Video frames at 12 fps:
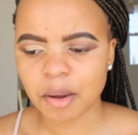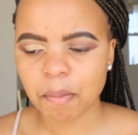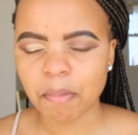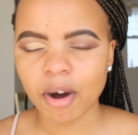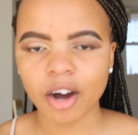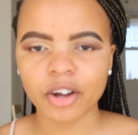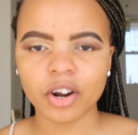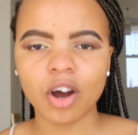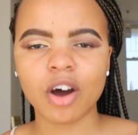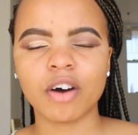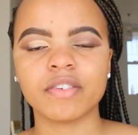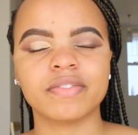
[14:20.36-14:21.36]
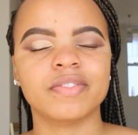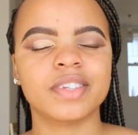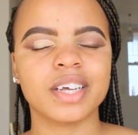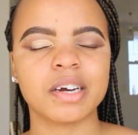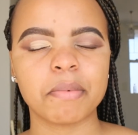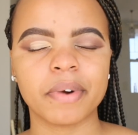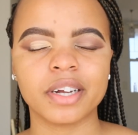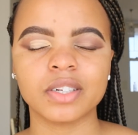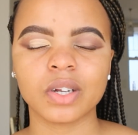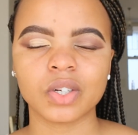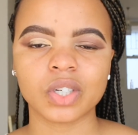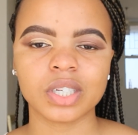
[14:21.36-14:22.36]
part of their brand.
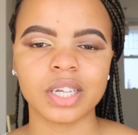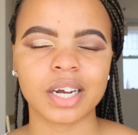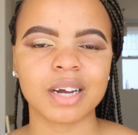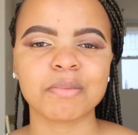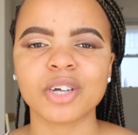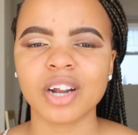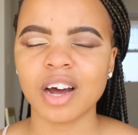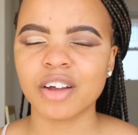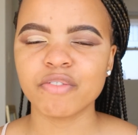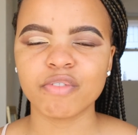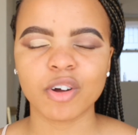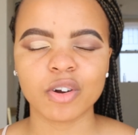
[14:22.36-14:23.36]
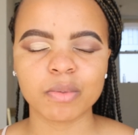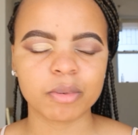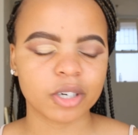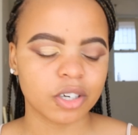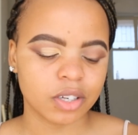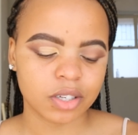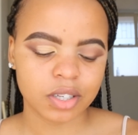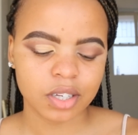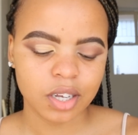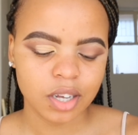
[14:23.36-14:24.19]
So I was just like, I'm gonna unfollow, because